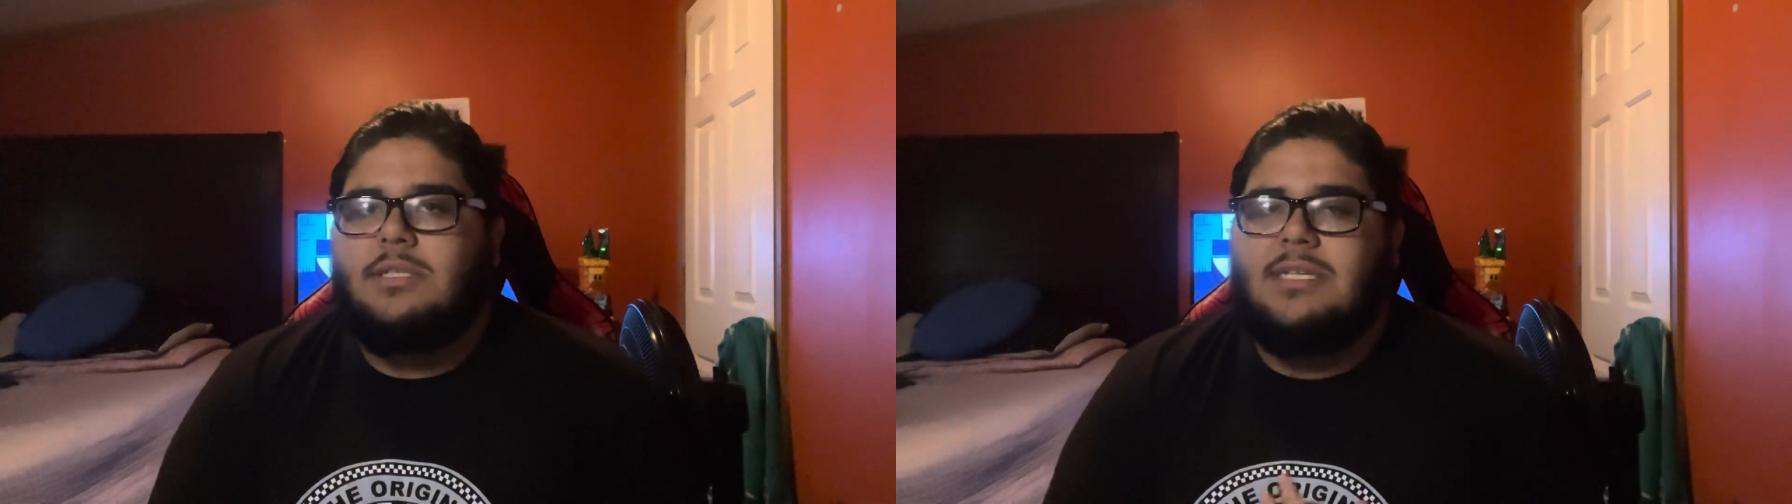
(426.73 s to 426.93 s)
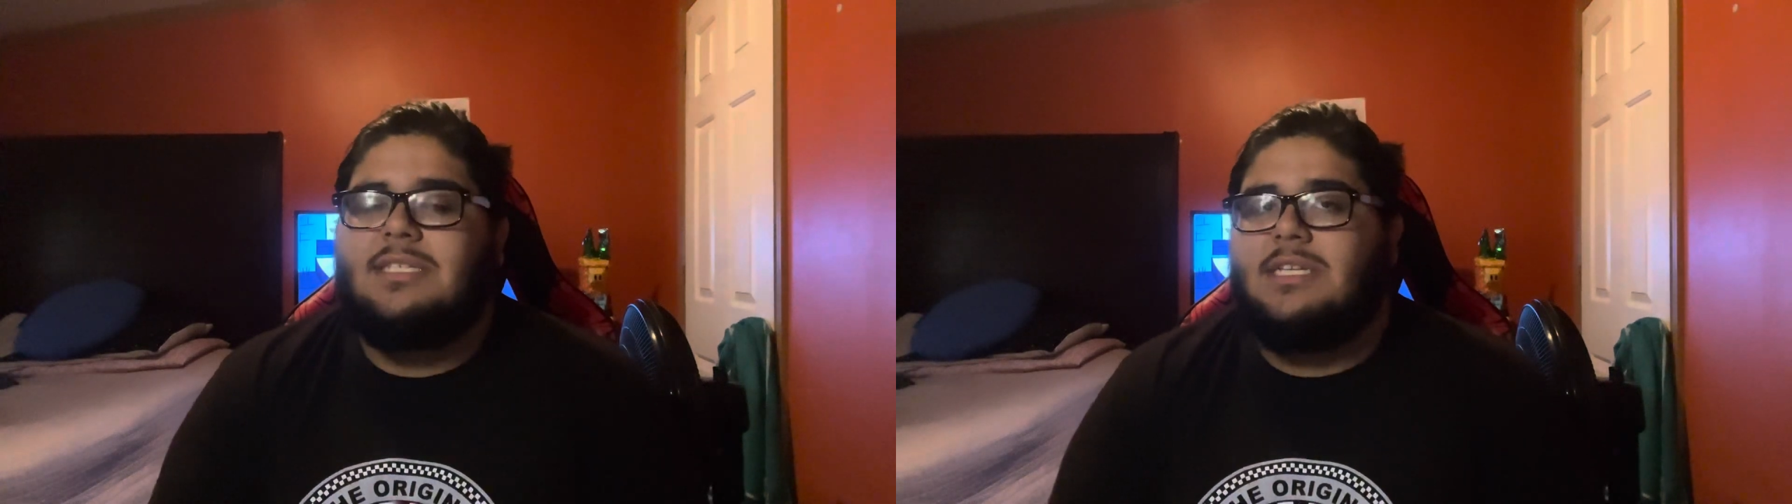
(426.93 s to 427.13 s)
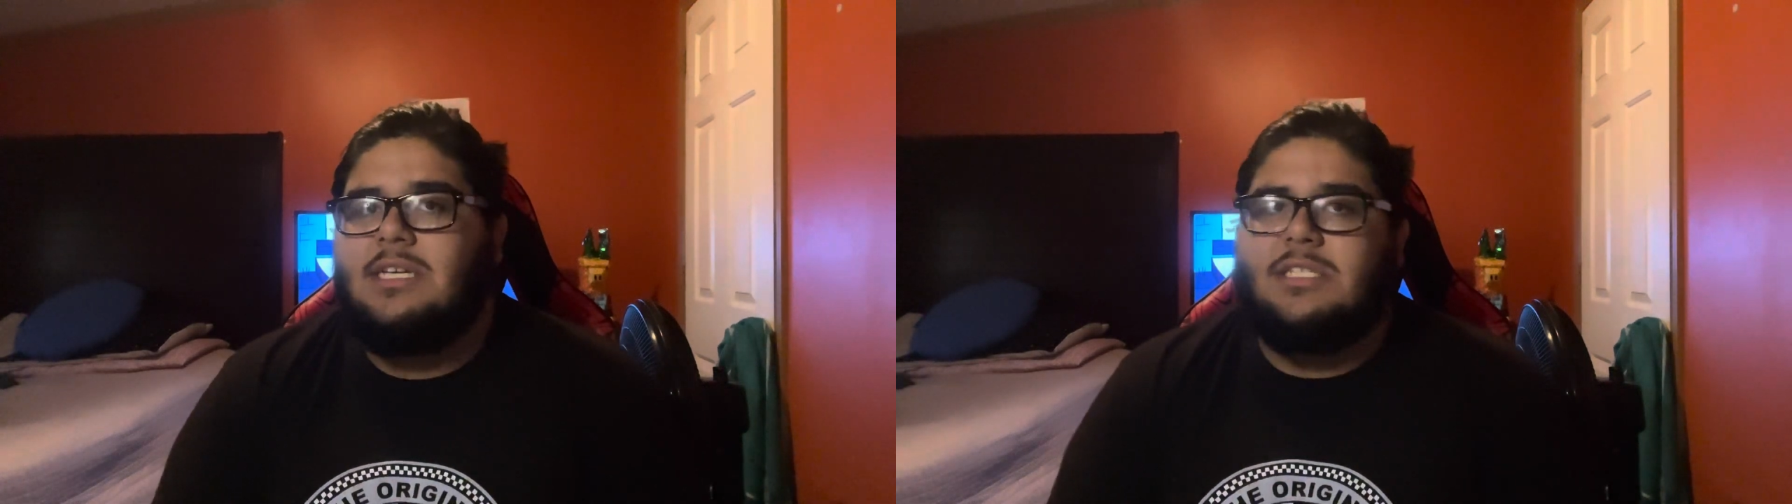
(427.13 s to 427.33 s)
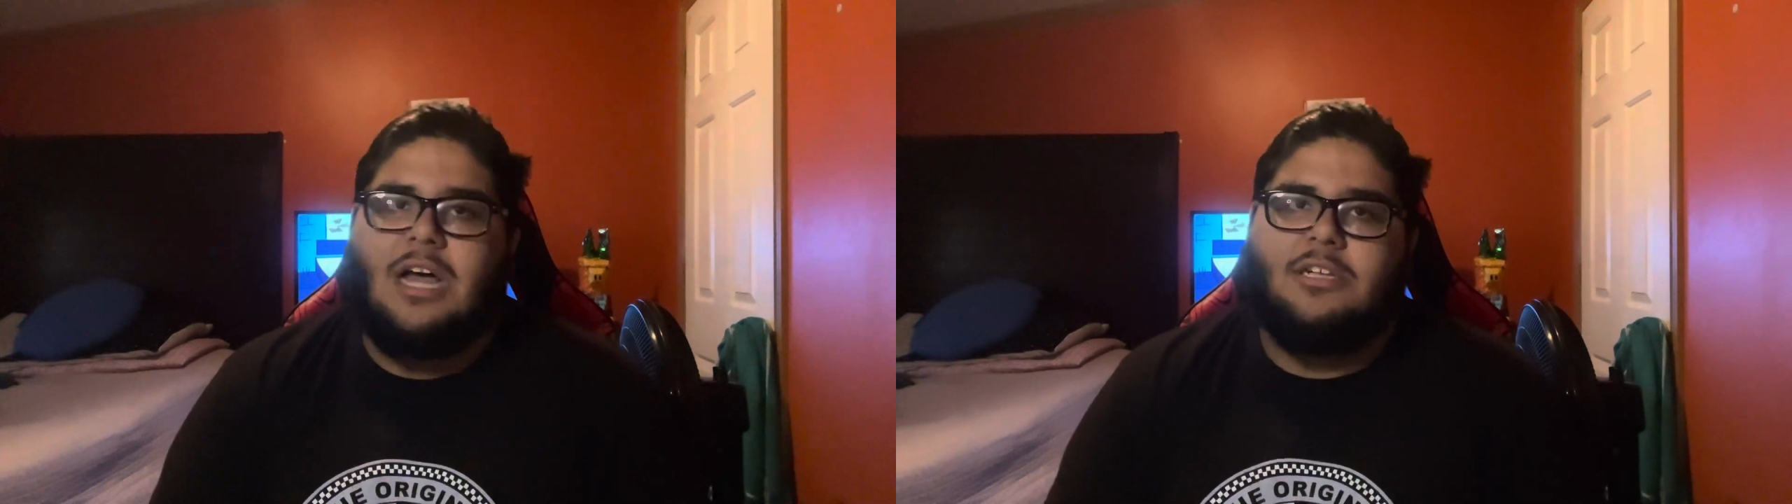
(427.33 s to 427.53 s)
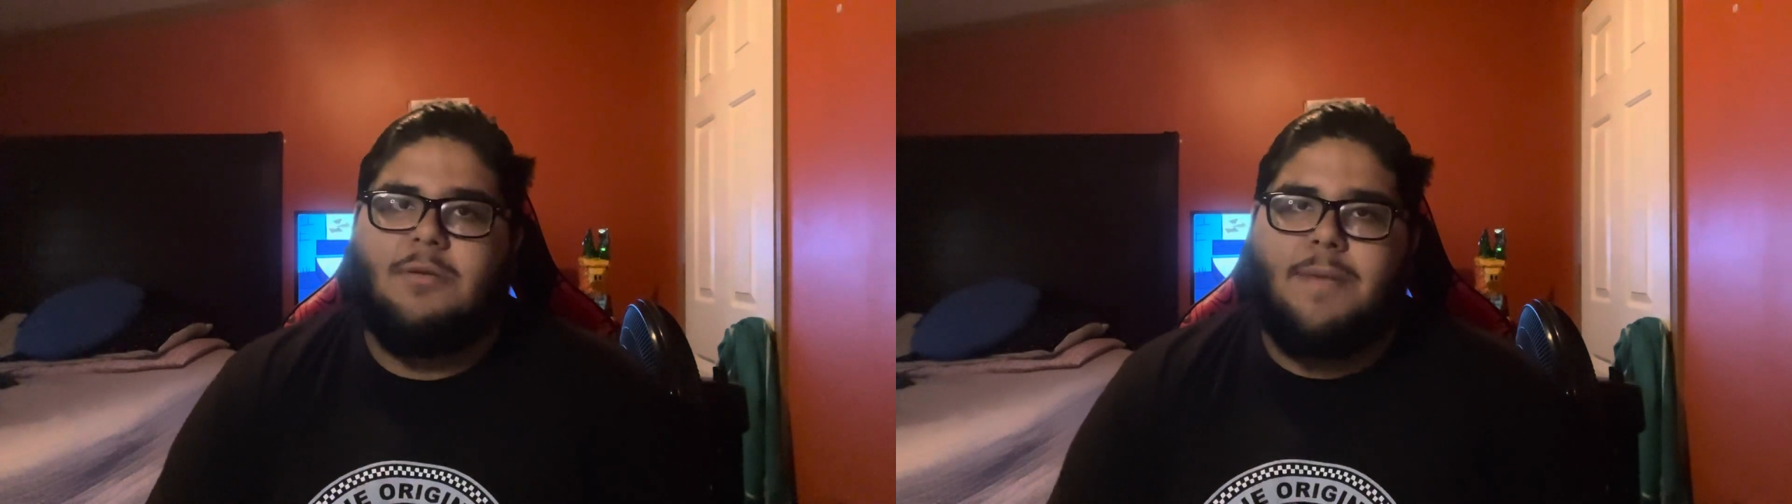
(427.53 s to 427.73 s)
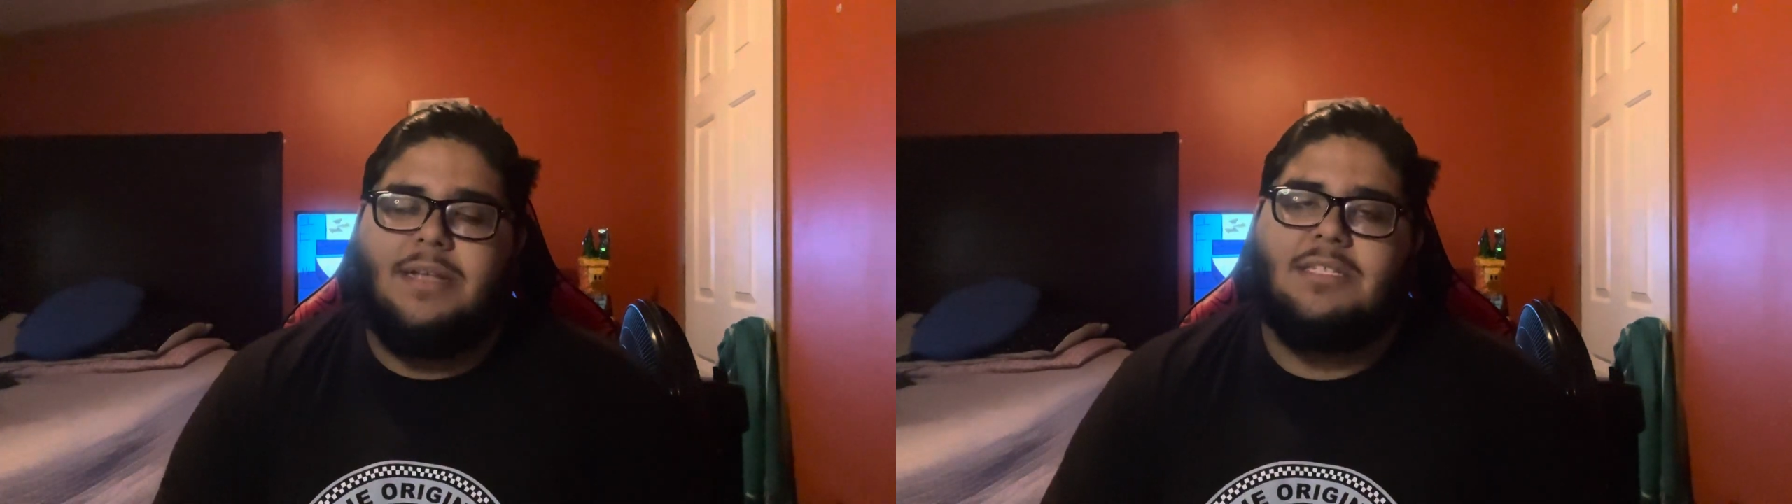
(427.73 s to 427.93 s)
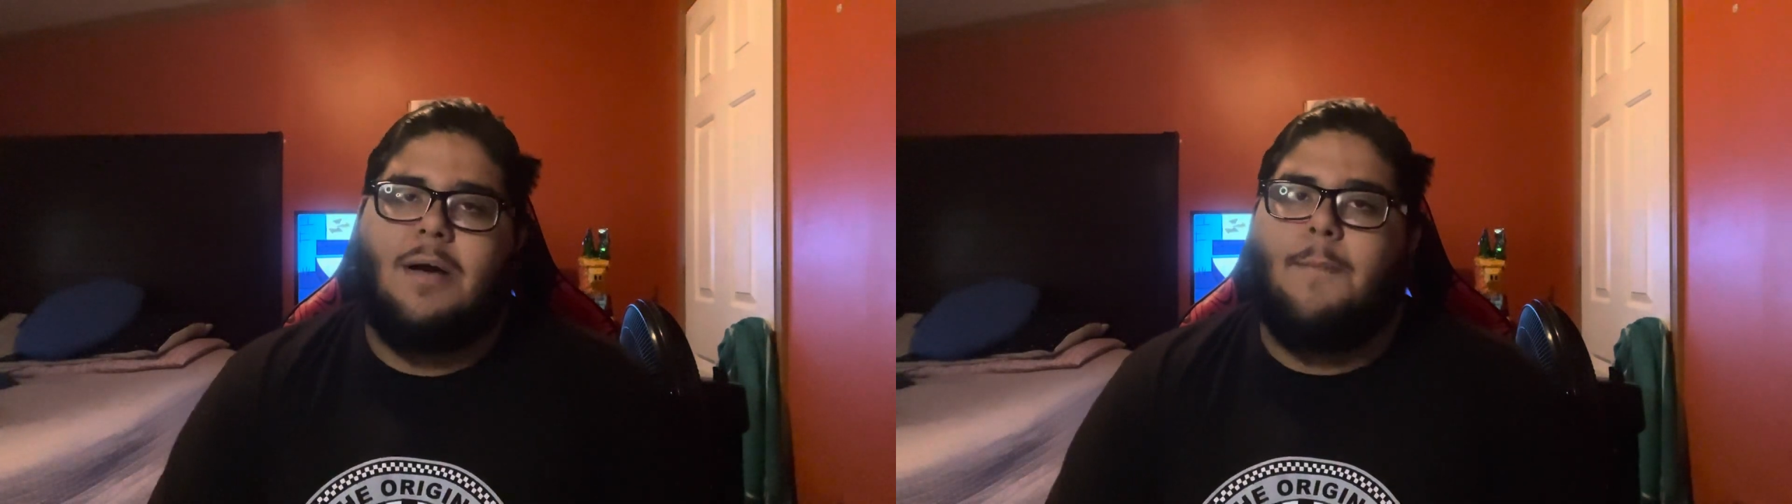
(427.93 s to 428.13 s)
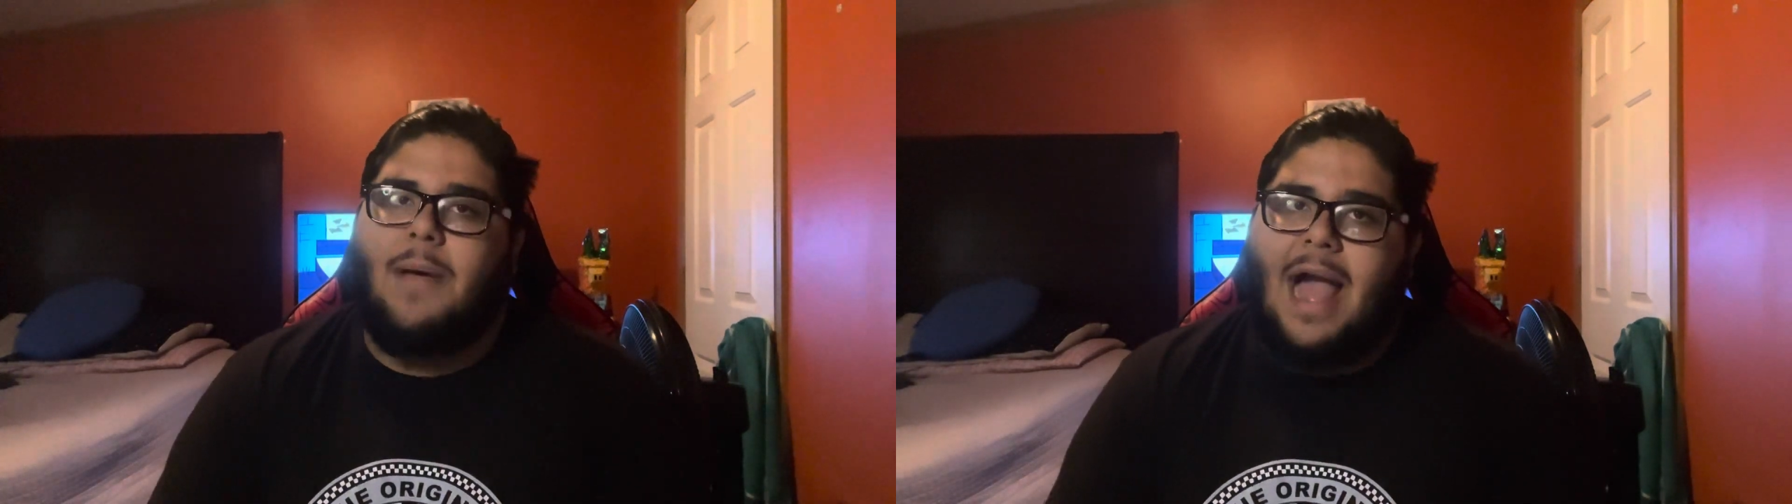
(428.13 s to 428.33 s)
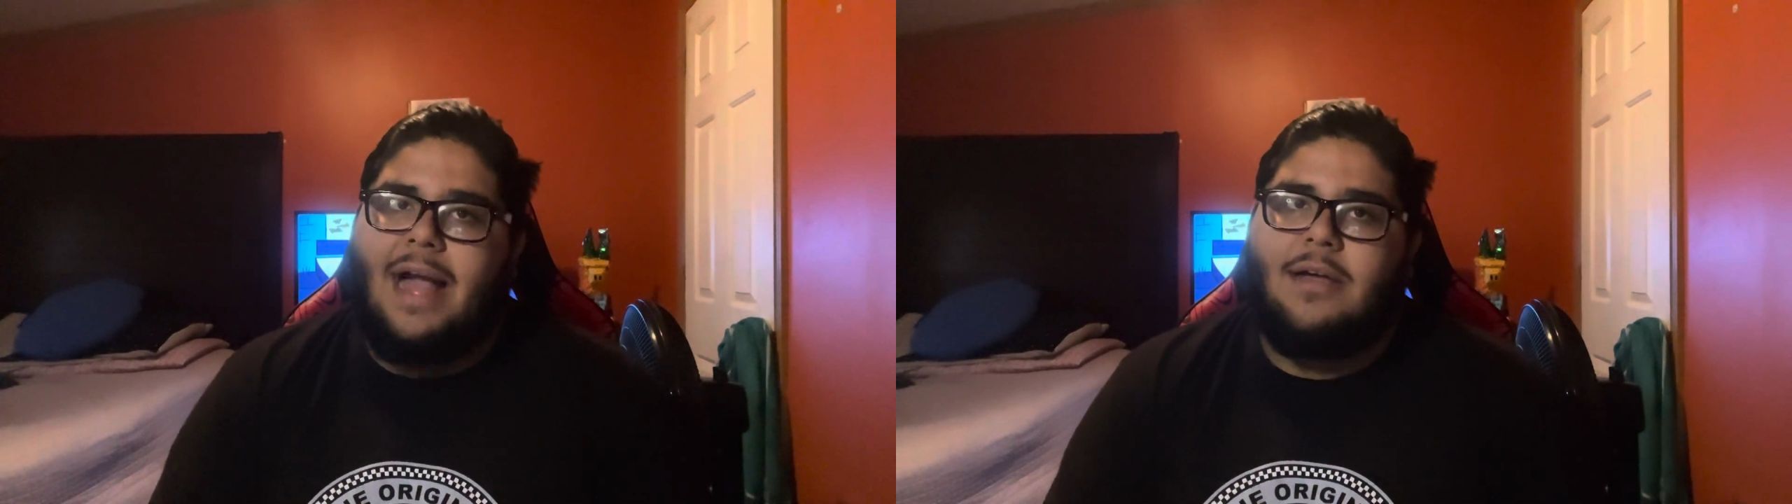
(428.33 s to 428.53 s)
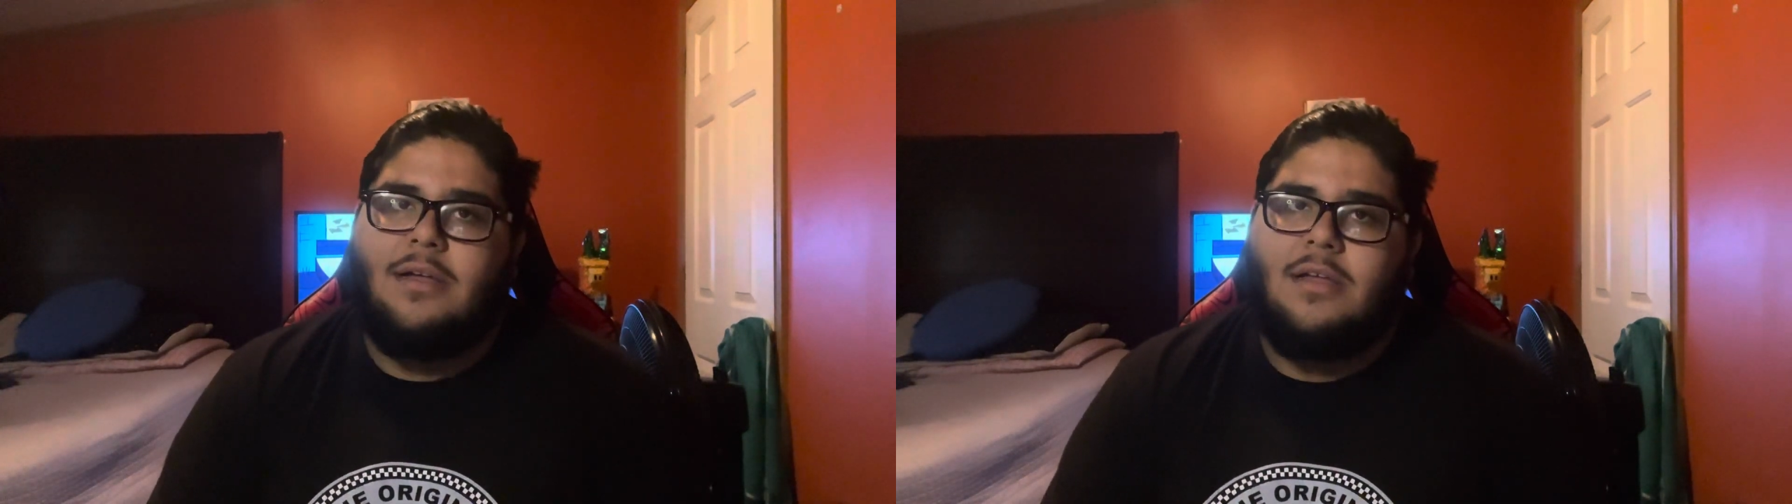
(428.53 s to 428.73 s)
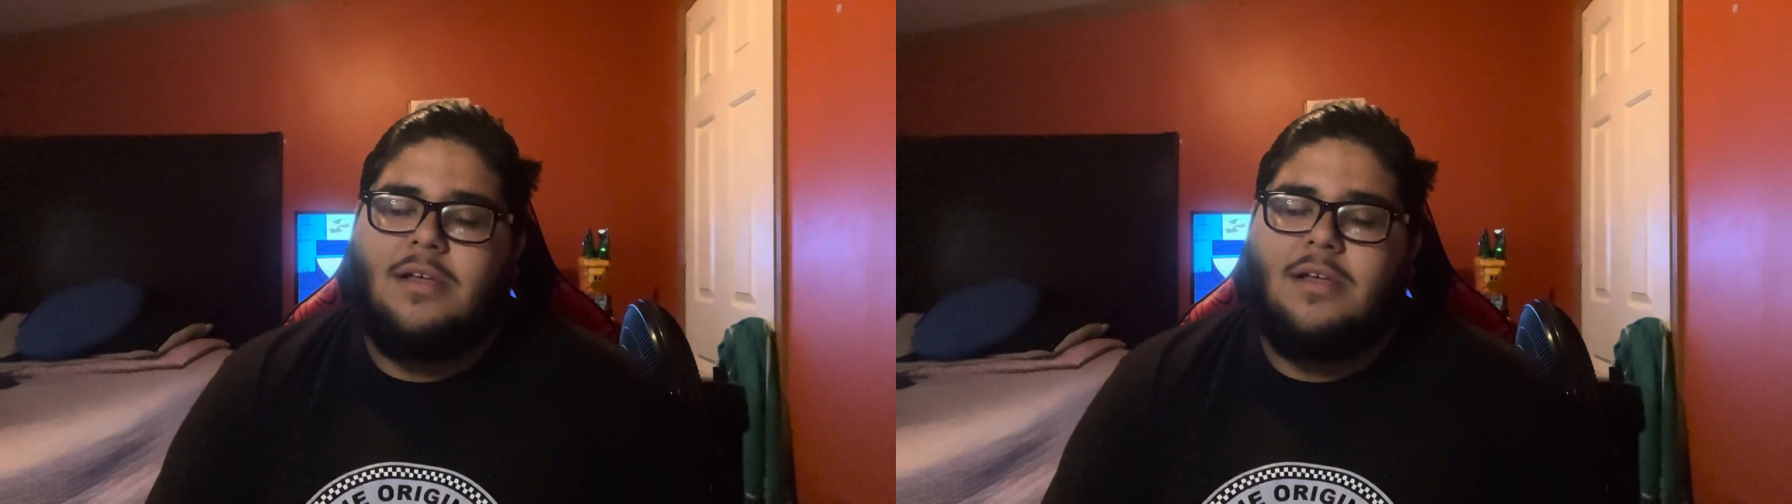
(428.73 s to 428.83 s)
to see Sasha Banks come back.